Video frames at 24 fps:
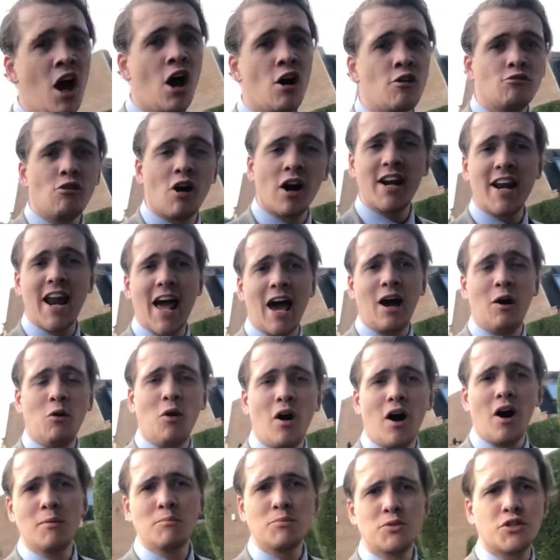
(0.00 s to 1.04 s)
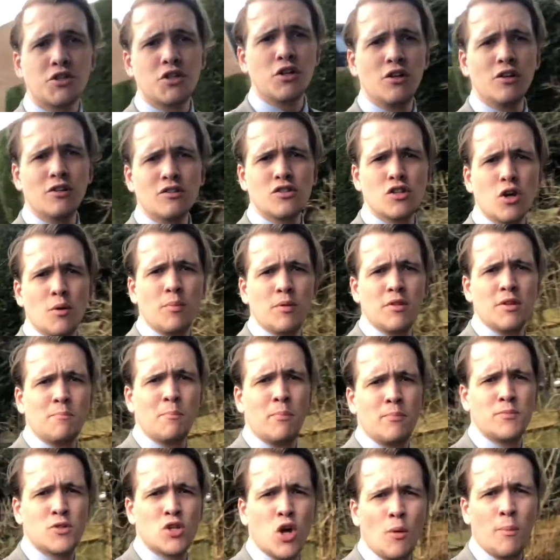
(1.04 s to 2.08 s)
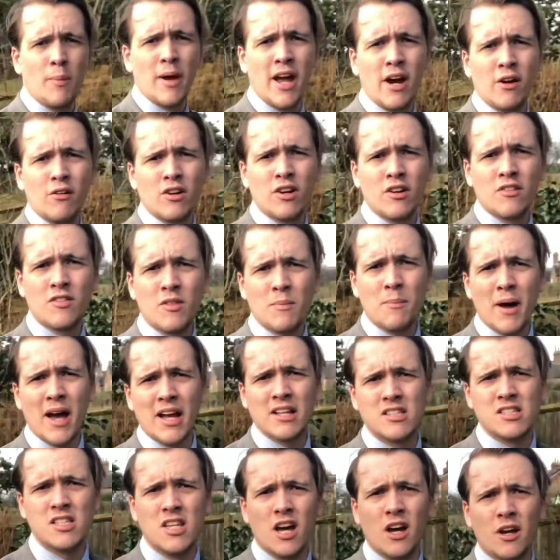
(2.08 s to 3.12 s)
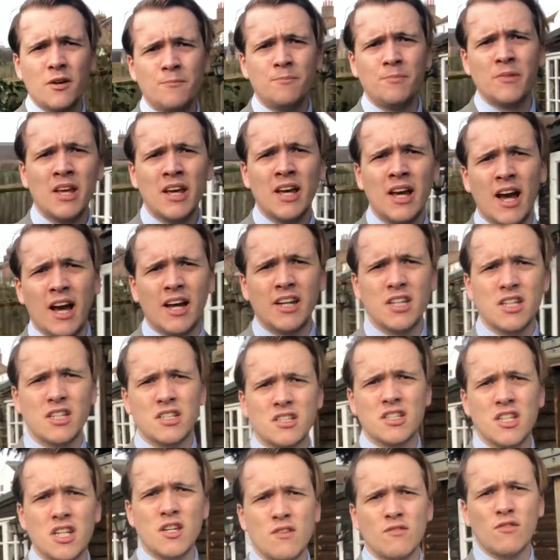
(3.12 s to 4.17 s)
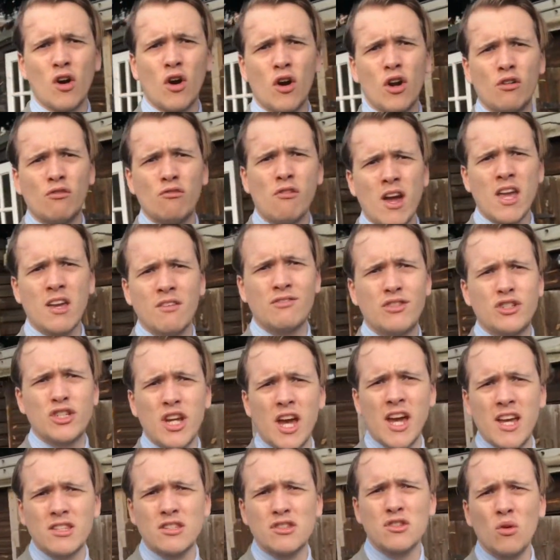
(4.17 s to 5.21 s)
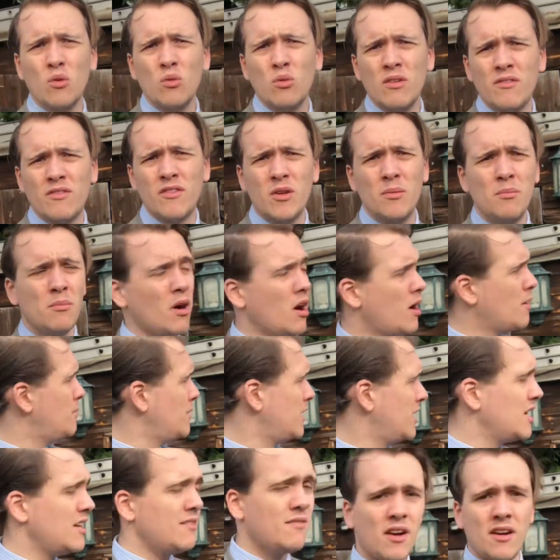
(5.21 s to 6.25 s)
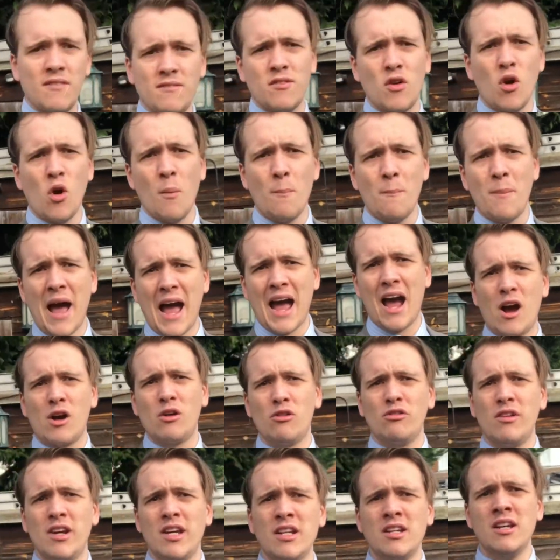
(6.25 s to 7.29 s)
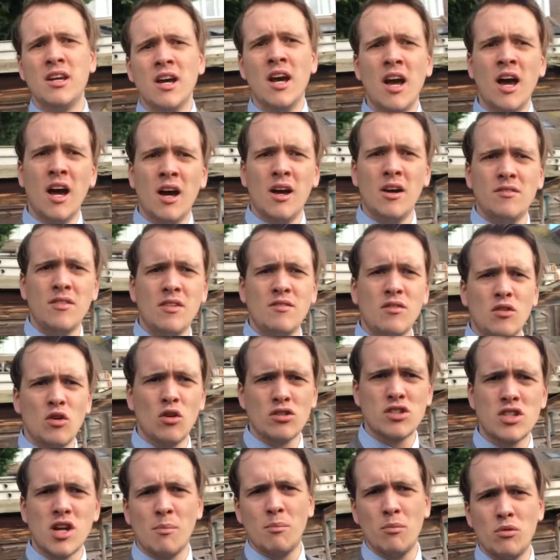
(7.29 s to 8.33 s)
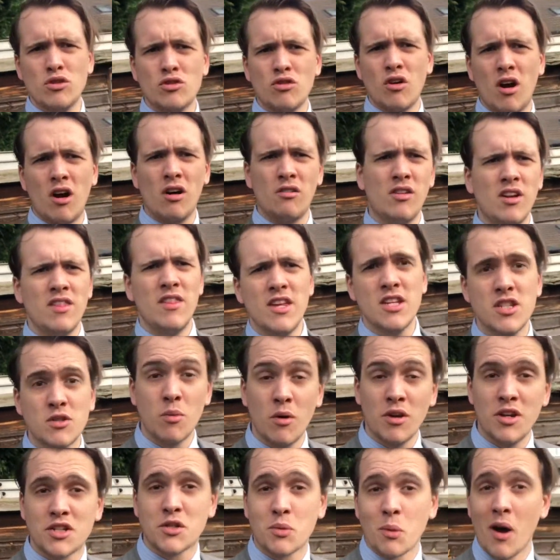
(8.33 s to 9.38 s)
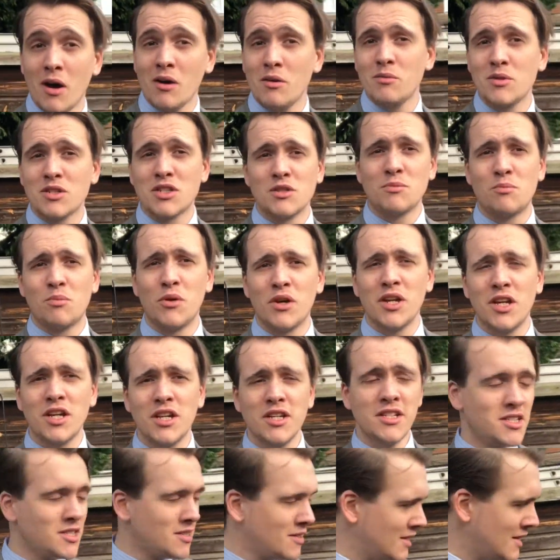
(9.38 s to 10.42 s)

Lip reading: Right now, I'm stood on top of the top area of the patio, and you can see you've got an array of sheds. All of them, I believe, have got power in. They've even got tumble dryer in this one as well, which is pretty good.